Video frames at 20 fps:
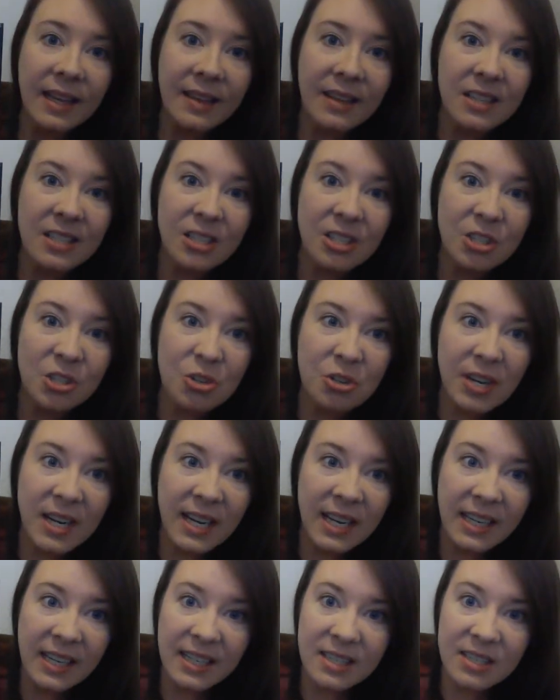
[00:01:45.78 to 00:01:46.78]
the
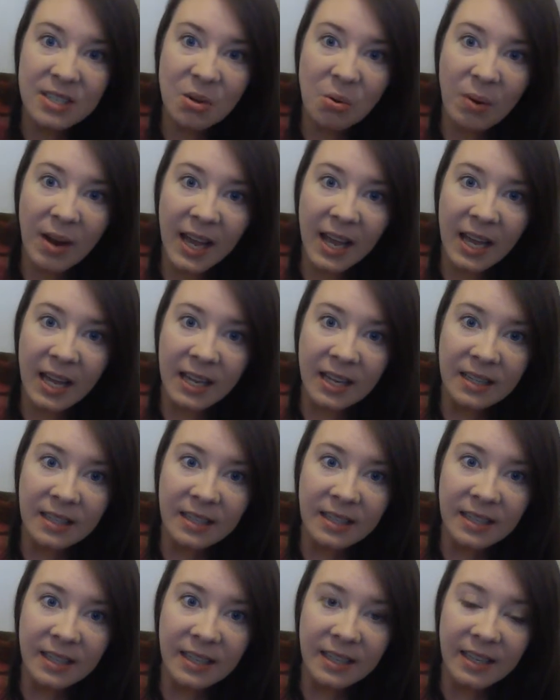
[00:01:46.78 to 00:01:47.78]
string gets away.
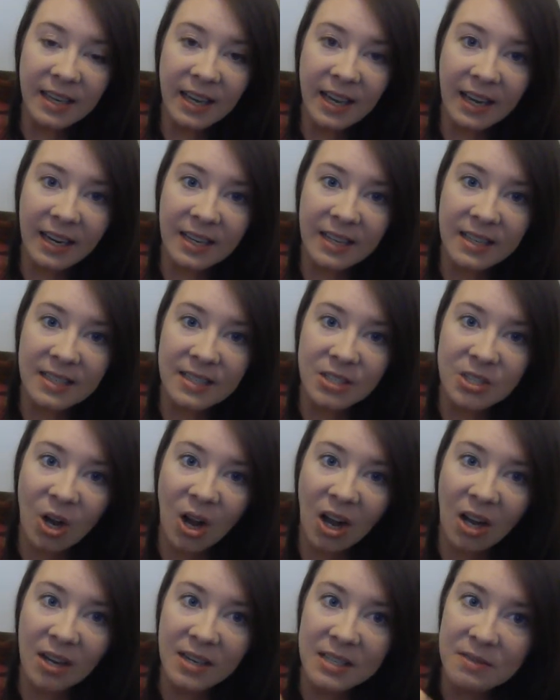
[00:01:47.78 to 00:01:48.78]
And his
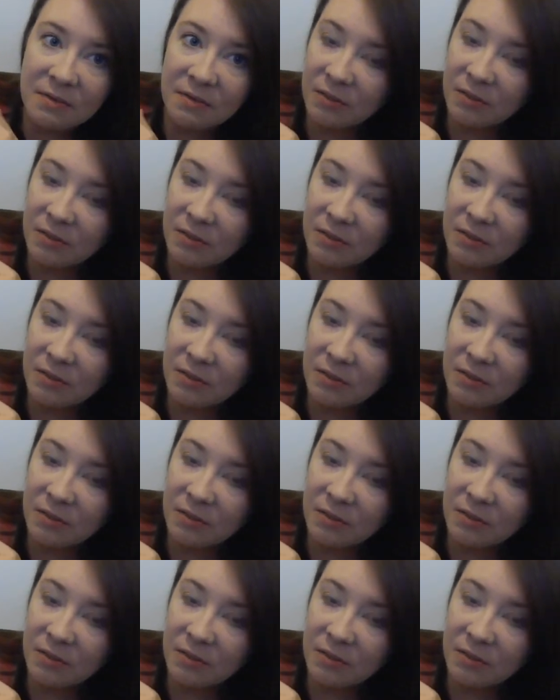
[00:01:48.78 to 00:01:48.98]
dog is